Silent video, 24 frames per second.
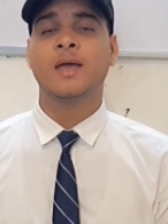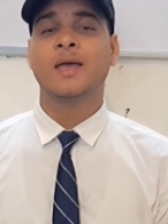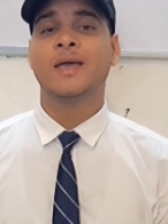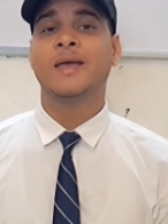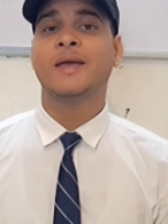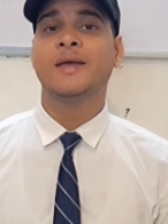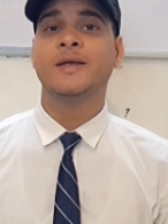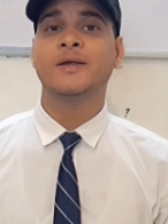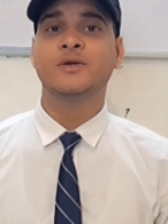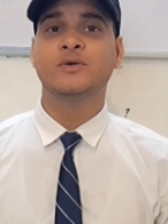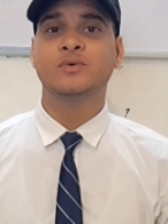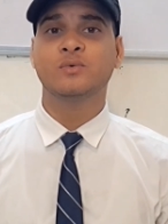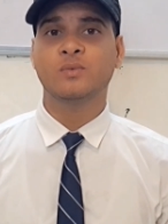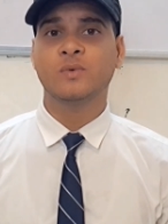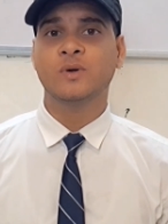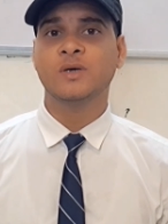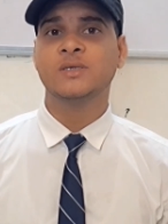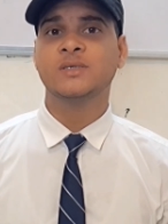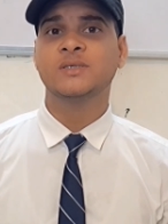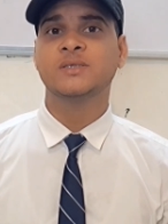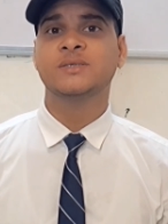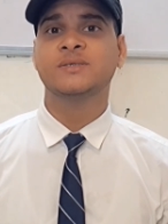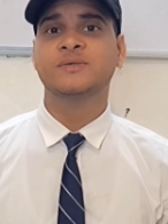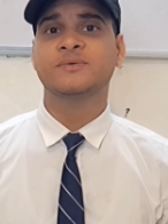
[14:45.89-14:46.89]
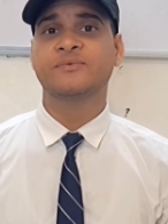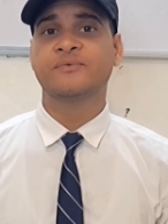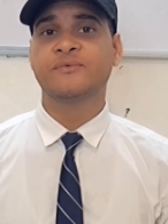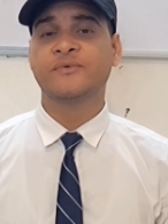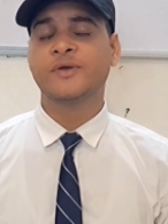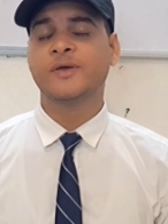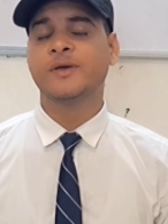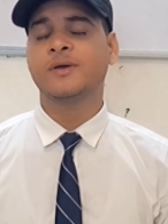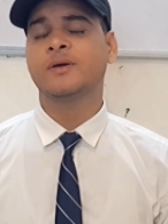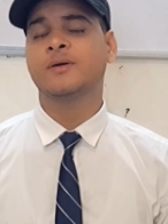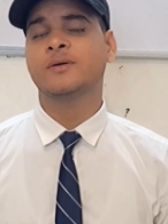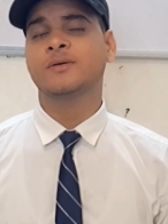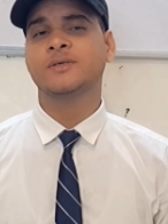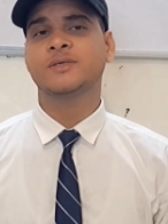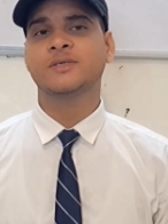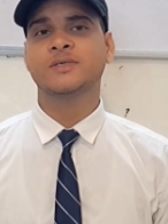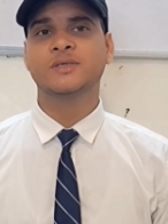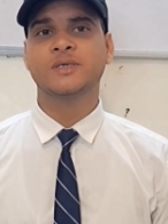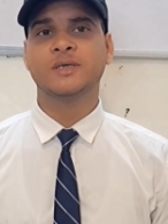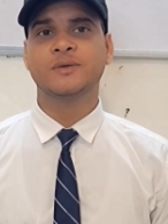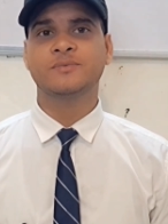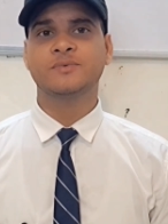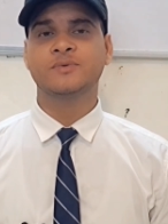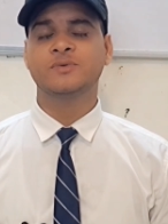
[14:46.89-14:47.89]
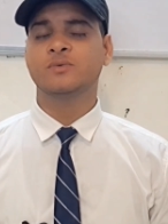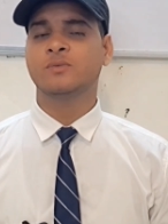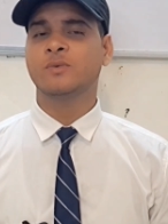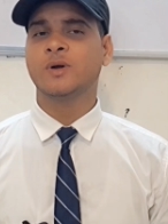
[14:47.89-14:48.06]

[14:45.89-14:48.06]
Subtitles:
Eight one's fingers tips.